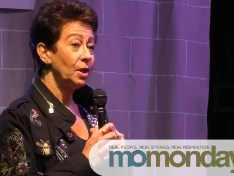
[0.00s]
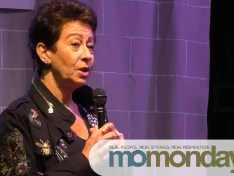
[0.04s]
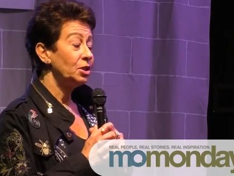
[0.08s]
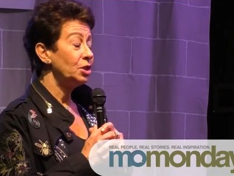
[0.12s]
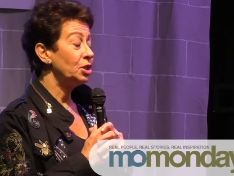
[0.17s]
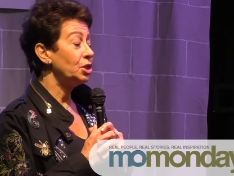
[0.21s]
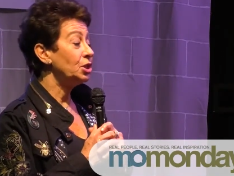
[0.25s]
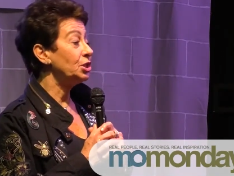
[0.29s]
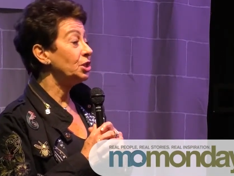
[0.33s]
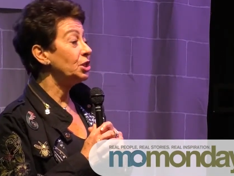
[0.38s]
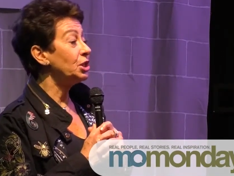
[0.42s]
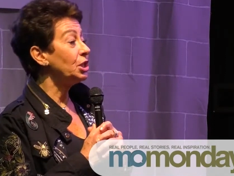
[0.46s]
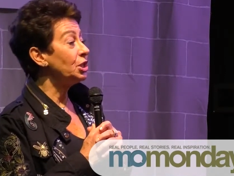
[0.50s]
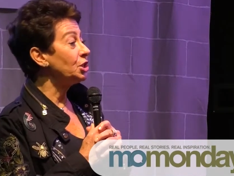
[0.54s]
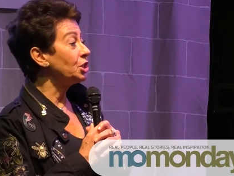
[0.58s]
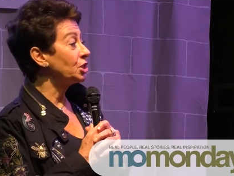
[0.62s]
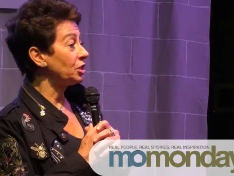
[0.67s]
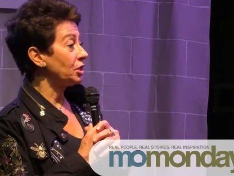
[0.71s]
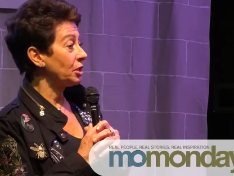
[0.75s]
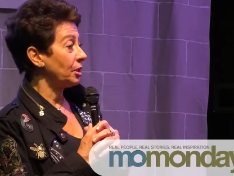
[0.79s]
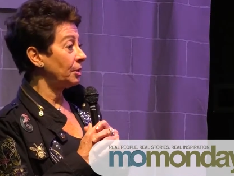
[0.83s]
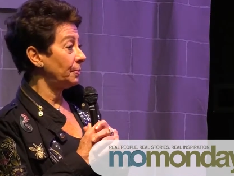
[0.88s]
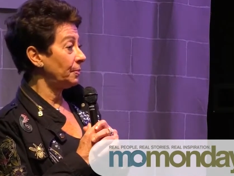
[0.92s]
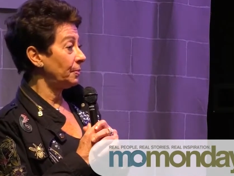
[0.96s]
to
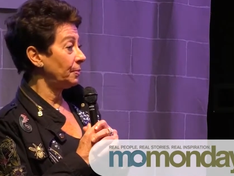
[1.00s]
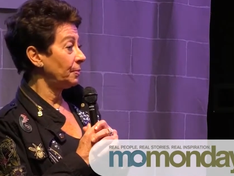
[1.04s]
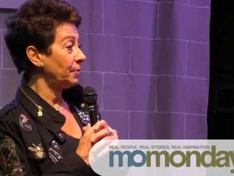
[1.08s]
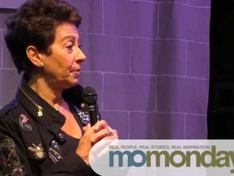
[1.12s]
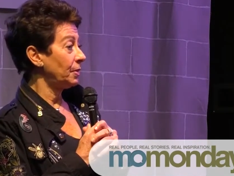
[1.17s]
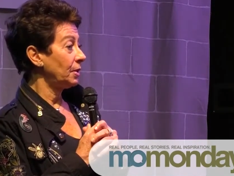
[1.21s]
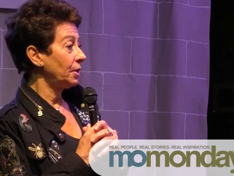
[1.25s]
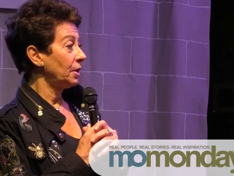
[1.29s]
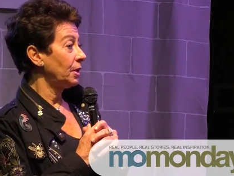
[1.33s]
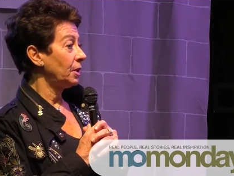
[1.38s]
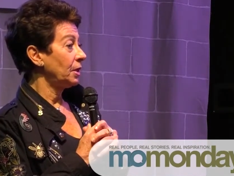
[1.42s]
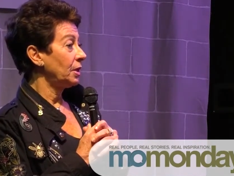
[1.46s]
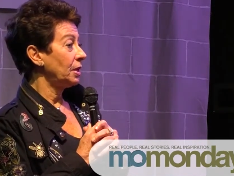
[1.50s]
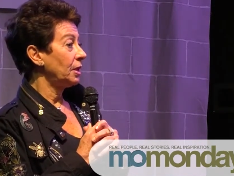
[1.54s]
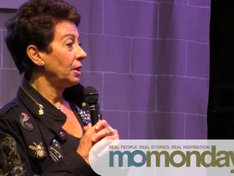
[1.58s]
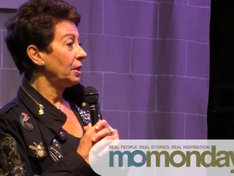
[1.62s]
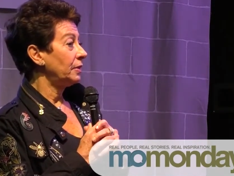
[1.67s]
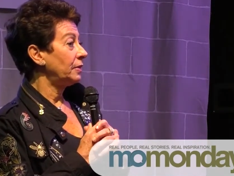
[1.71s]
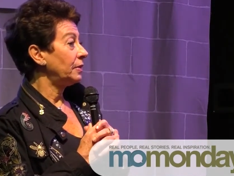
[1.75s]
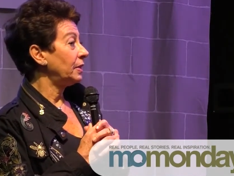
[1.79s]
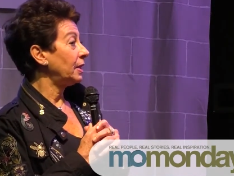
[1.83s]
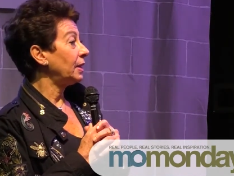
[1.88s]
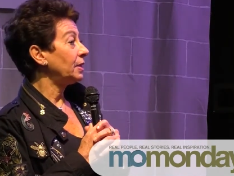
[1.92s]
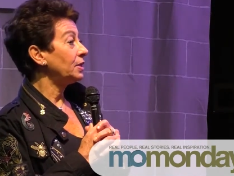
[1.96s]
teach them
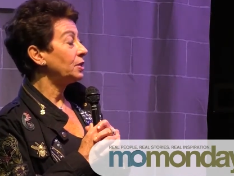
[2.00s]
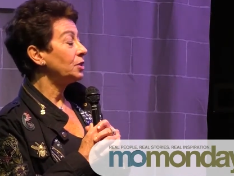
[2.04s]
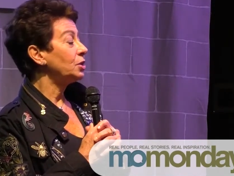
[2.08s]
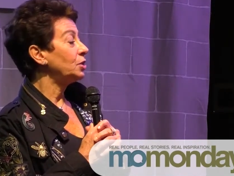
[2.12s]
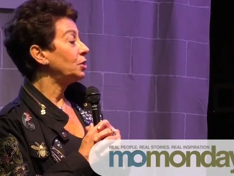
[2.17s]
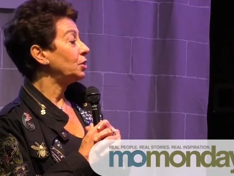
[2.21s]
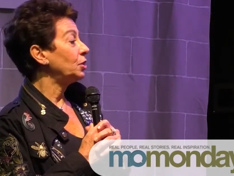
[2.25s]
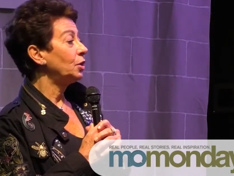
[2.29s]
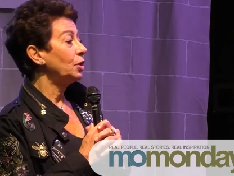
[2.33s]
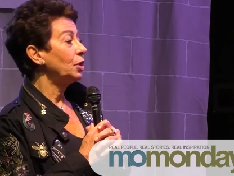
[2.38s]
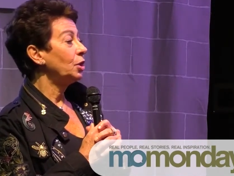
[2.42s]
that